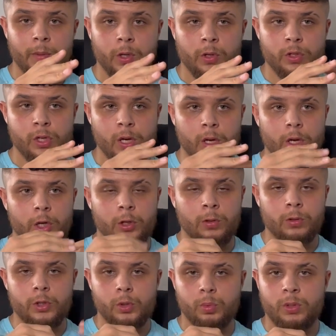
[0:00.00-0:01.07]
because you don't
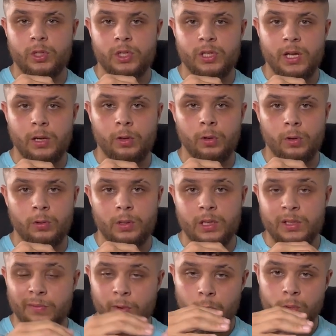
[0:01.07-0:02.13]
just want to set a goal. As
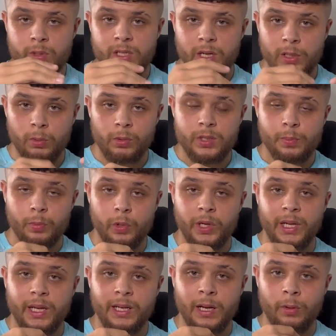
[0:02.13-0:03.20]
I've always said, you want to break
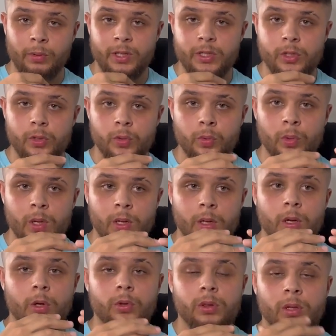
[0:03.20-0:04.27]
it down into
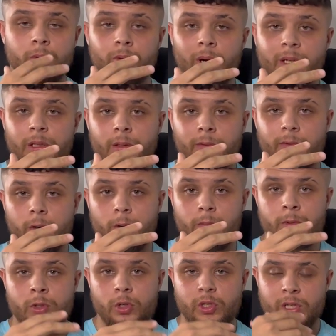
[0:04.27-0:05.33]
the granular form.
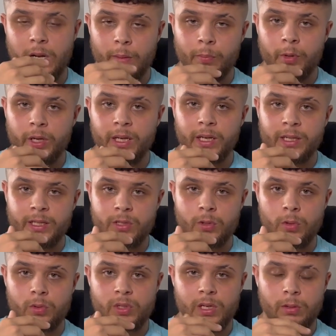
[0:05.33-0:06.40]
So start breaking these
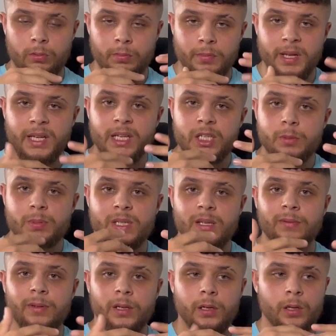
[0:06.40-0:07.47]
goals down, make it
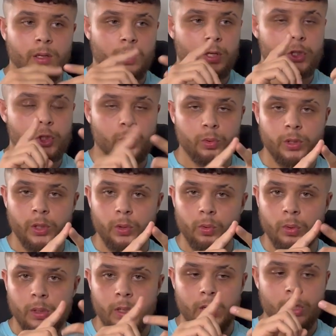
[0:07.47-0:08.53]
specific to you,
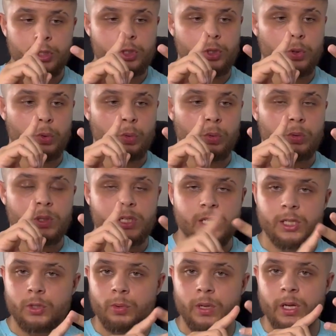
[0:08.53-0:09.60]
to the
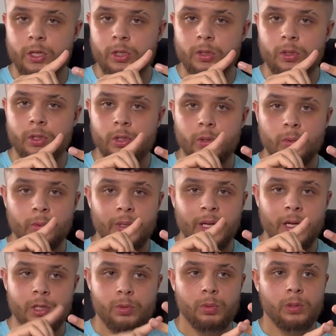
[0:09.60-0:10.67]
situation, to the
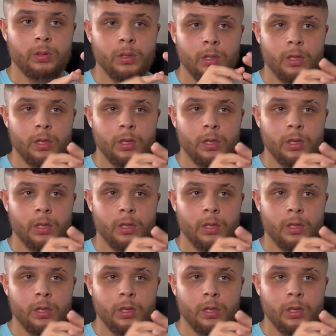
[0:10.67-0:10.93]
actual,